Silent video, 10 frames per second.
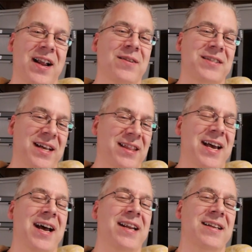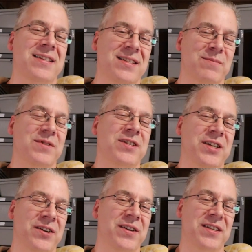And I was like, that is some
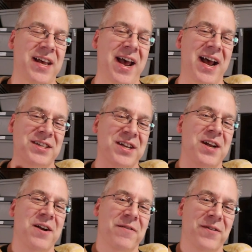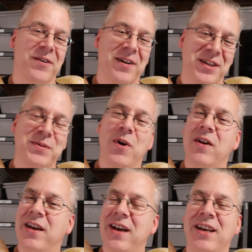serious cash for a
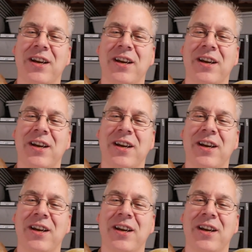small kid.